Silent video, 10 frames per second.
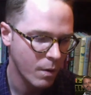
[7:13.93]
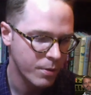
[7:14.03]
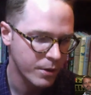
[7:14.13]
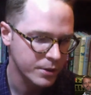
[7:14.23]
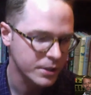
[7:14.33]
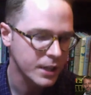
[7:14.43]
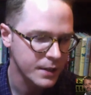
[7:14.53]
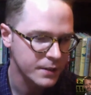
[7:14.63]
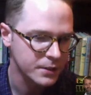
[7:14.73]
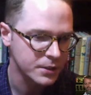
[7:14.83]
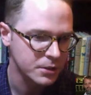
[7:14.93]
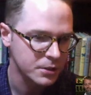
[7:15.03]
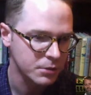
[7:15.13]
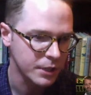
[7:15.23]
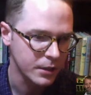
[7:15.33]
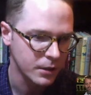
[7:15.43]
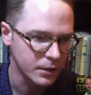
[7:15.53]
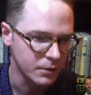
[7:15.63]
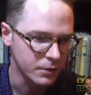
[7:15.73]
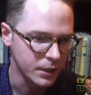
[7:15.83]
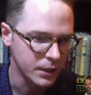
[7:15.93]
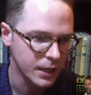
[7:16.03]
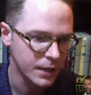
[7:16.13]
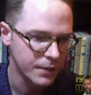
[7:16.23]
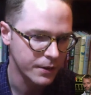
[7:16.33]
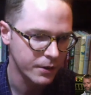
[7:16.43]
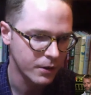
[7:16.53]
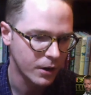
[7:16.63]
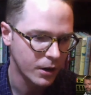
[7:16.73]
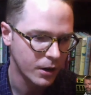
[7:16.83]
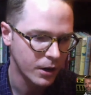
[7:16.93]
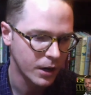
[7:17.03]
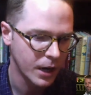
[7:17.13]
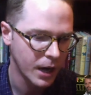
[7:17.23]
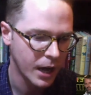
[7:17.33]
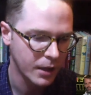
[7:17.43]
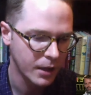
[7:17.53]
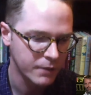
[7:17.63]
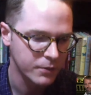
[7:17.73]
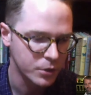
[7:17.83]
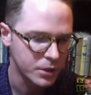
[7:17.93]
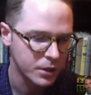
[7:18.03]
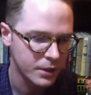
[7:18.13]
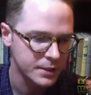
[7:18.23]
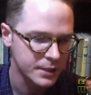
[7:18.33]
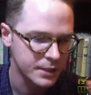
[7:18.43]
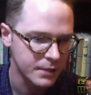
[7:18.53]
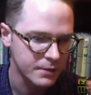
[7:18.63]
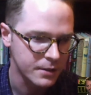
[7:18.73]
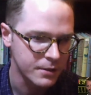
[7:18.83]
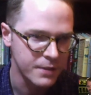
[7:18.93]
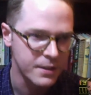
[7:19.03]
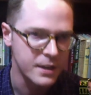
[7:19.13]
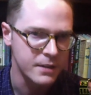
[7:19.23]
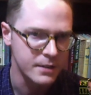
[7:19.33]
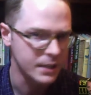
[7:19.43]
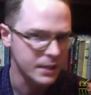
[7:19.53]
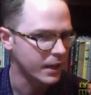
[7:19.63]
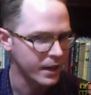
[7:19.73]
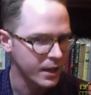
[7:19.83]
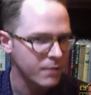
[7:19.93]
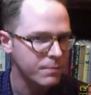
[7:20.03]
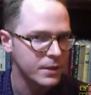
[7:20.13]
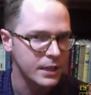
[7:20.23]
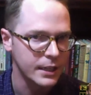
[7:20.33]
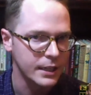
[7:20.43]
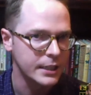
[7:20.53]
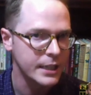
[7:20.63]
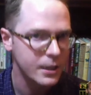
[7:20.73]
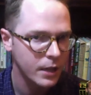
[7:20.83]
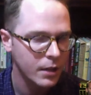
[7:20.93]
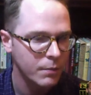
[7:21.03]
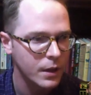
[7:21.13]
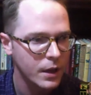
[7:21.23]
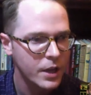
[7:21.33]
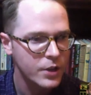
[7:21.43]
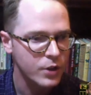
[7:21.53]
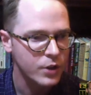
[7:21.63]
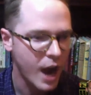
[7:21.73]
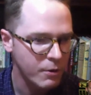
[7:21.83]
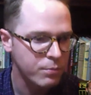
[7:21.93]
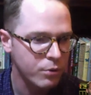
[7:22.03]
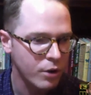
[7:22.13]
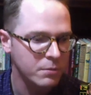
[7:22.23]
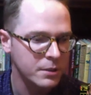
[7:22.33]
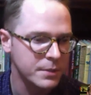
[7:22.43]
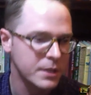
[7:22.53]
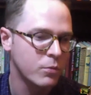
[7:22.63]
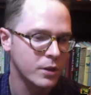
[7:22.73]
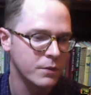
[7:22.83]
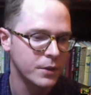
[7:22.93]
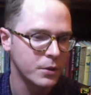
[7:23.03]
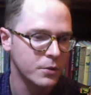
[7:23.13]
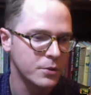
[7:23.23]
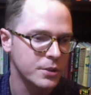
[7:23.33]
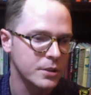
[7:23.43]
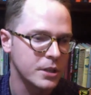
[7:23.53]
there's a lot of things that you can do with a law degree. And there are uh, a lot of good causes out there that I think need a lot of help and need a lot of legal help. So I would probably be one of those